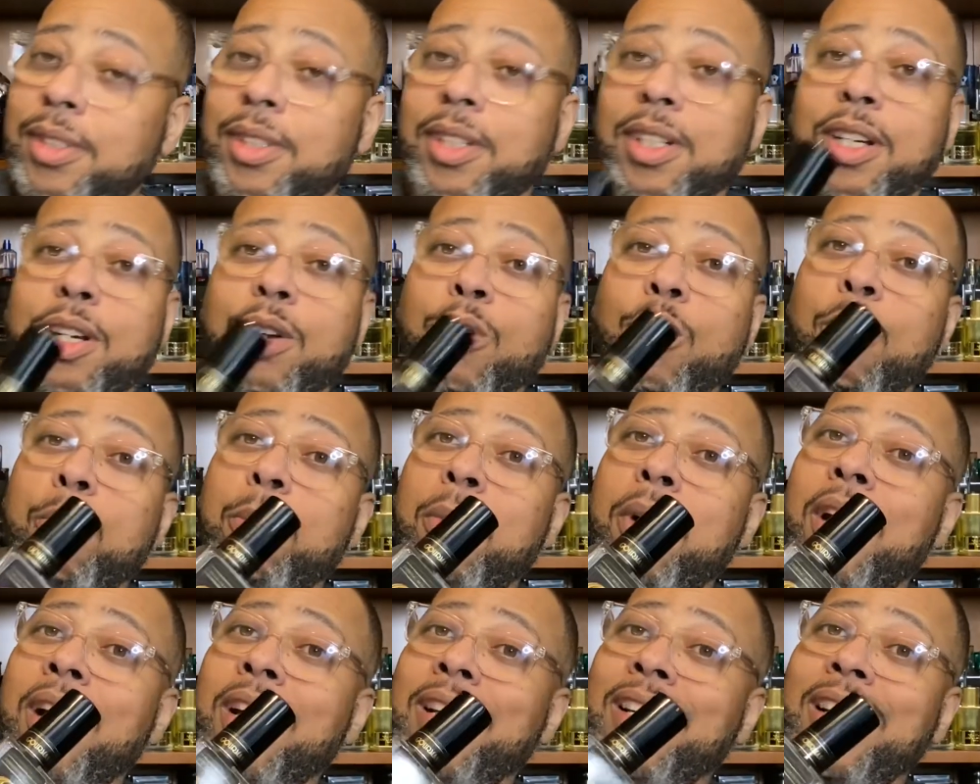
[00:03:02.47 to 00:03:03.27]

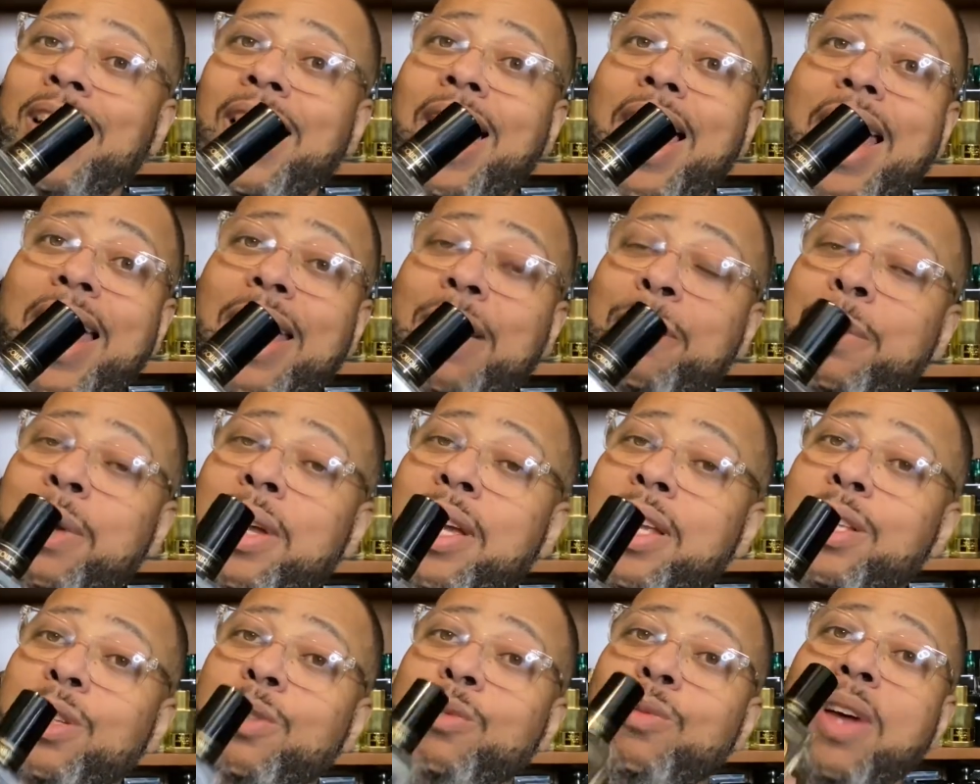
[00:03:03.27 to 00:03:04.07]
Gourmand Delight,
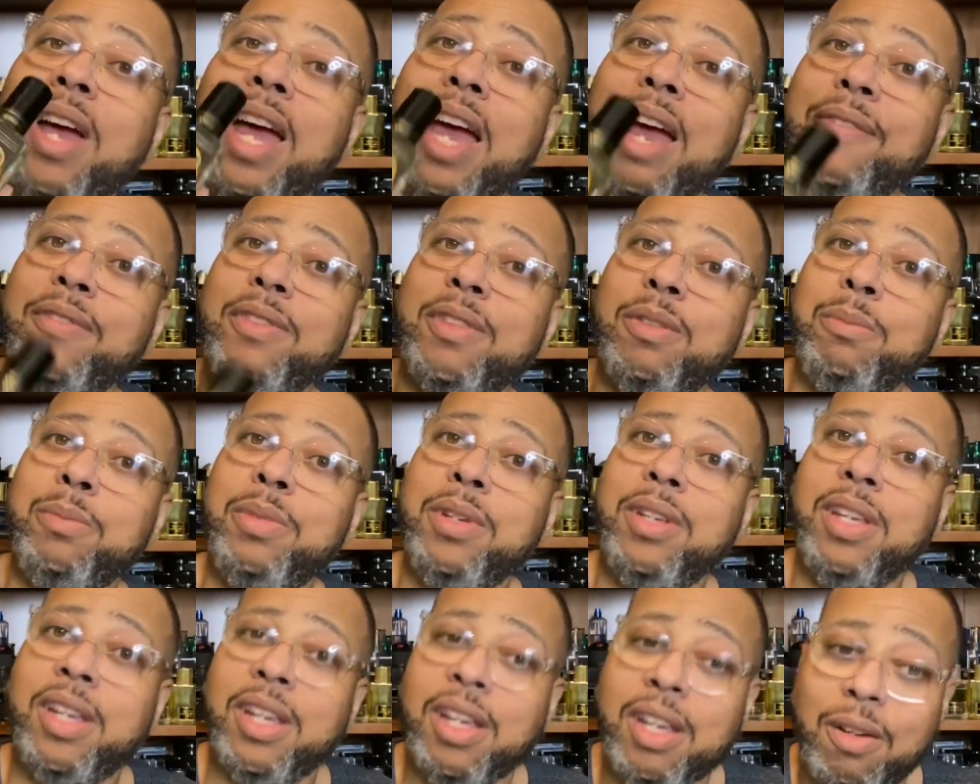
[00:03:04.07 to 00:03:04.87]
man. You have to be
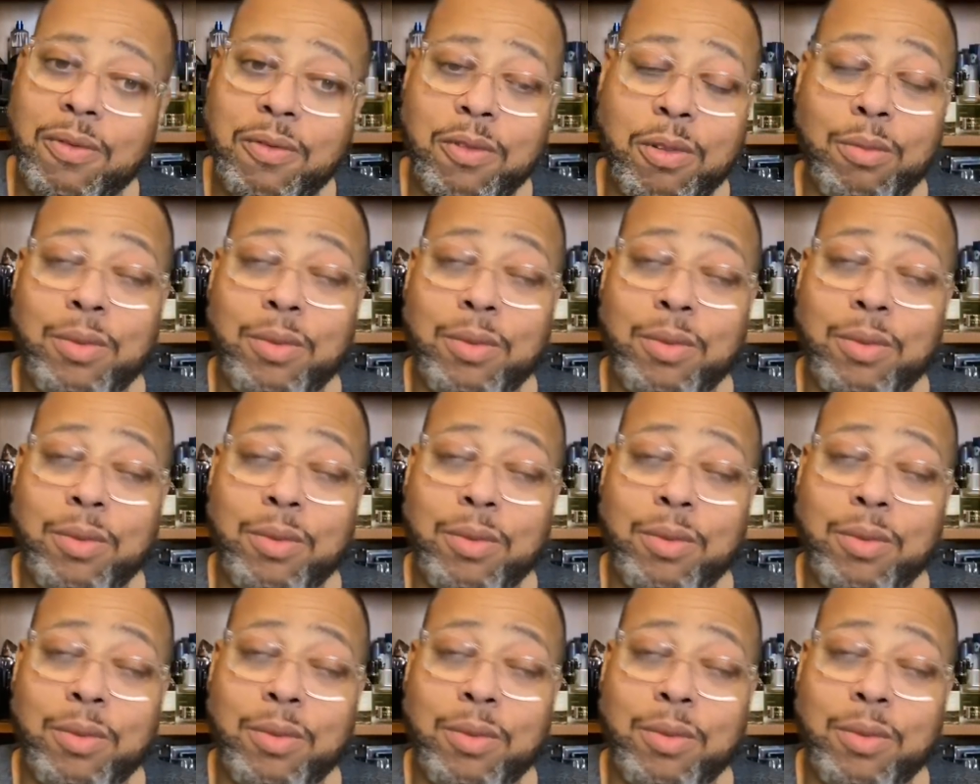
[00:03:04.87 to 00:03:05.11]
careful